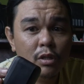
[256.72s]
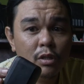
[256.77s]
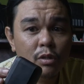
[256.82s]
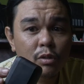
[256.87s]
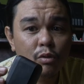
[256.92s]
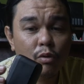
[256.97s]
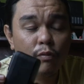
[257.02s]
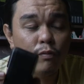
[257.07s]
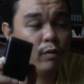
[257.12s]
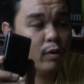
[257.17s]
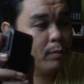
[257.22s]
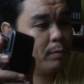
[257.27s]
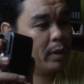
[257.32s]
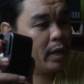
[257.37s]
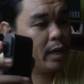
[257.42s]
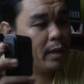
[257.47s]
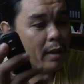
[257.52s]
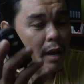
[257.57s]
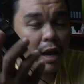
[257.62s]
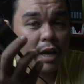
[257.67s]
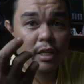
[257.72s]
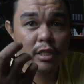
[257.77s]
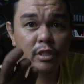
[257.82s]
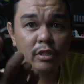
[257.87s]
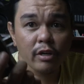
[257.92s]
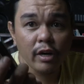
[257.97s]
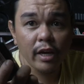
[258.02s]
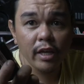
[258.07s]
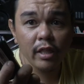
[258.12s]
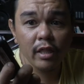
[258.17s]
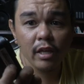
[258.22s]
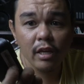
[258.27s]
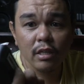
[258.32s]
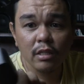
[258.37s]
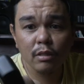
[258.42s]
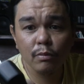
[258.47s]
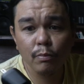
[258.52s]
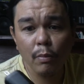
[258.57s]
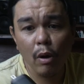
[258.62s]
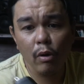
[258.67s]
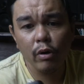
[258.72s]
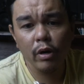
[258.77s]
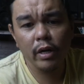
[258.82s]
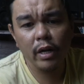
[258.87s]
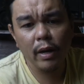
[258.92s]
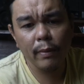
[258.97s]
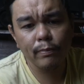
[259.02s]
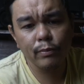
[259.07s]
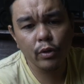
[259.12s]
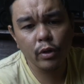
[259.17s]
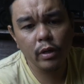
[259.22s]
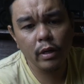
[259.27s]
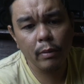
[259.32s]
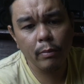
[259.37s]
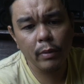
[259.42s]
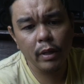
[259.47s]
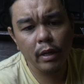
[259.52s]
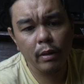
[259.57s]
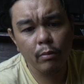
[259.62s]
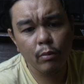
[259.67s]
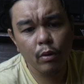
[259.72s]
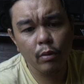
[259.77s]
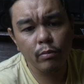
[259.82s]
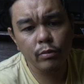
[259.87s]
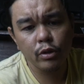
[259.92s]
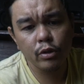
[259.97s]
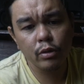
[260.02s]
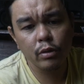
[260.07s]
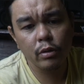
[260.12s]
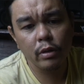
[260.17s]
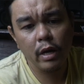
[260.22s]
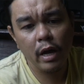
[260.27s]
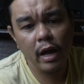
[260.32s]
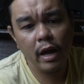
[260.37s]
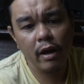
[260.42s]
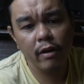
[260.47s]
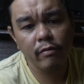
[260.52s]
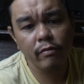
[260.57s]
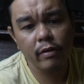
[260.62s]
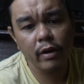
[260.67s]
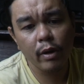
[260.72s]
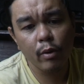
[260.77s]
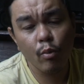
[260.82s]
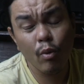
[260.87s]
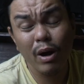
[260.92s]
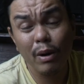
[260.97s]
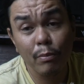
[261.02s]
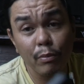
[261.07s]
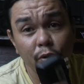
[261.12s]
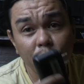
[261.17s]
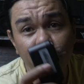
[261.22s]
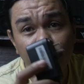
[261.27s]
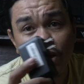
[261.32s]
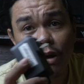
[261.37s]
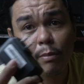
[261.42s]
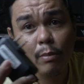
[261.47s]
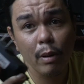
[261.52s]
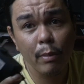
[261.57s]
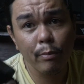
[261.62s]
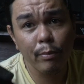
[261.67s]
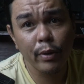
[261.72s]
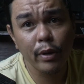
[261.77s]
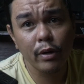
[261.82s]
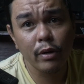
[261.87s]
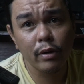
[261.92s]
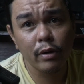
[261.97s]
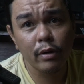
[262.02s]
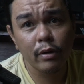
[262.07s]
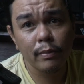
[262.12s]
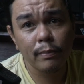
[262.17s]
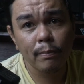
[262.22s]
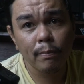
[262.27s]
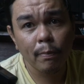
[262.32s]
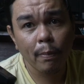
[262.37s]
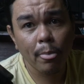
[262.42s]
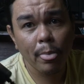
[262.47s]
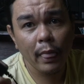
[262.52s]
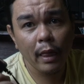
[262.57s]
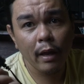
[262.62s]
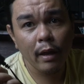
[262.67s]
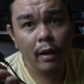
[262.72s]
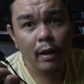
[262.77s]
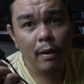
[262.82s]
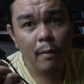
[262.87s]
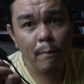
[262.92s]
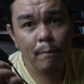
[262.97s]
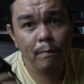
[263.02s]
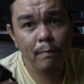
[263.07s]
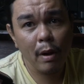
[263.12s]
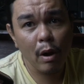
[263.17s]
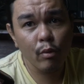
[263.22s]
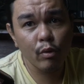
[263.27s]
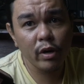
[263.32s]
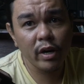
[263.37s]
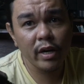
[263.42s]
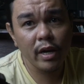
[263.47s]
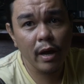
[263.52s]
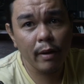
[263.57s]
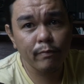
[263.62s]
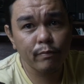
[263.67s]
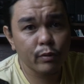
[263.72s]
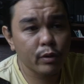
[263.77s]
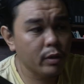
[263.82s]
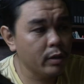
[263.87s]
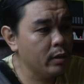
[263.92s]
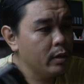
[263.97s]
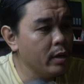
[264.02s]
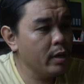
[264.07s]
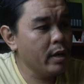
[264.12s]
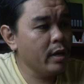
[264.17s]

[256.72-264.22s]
So for me, I tried this power adapter. The minimum should have a 1.5 ampere power adapter.